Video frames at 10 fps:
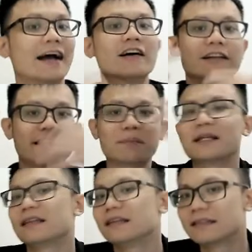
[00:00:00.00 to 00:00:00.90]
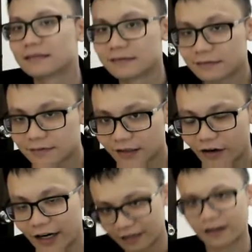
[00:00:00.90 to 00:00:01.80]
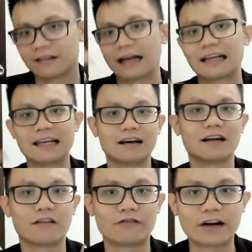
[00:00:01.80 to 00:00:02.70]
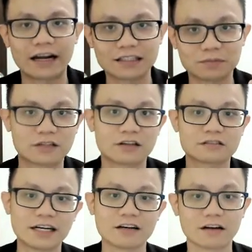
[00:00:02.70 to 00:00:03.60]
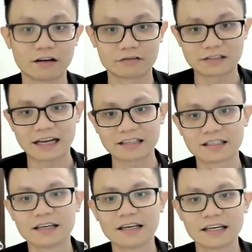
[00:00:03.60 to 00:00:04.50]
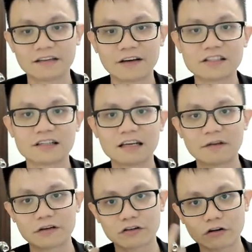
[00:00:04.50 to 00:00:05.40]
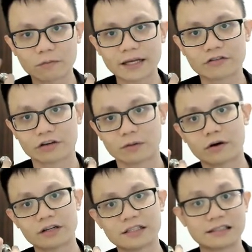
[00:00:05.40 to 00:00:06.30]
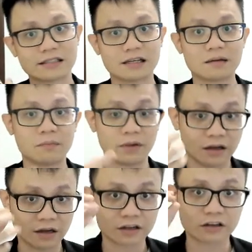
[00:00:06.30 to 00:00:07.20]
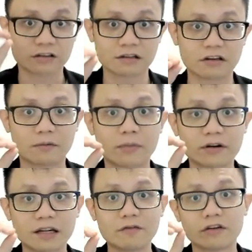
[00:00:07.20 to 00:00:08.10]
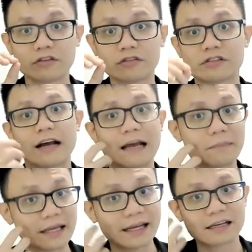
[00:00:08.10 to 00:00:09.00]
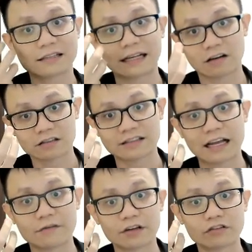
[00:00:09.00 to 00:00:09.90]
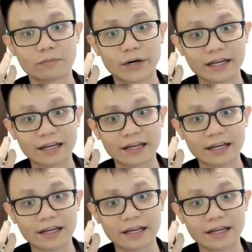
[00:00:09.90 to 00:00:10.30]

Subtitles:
got diabetes. Correct or not? I eat a lot of rice because rice got a lot of starch. Eventually, when you go back to your body system, your body will use your amylase, like your saliva, to break it